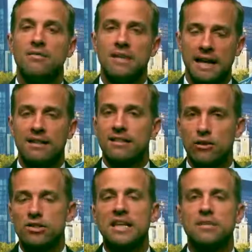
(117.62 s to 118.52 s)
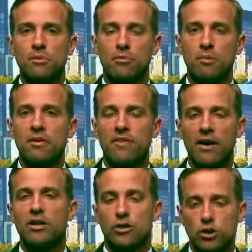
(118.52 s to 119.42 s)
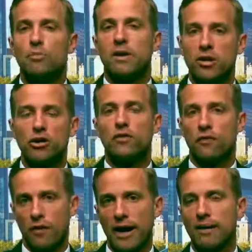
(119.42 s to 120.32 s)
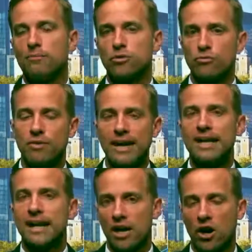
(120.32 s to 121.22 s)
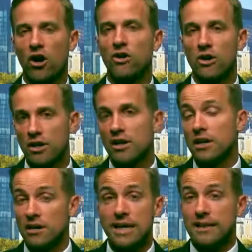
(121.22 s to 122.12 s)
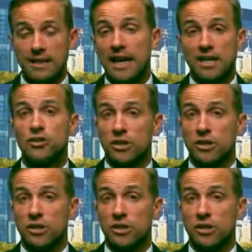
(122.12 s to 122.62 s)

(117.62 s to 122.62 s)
they, those six months would be very should be useful for him to really kick on his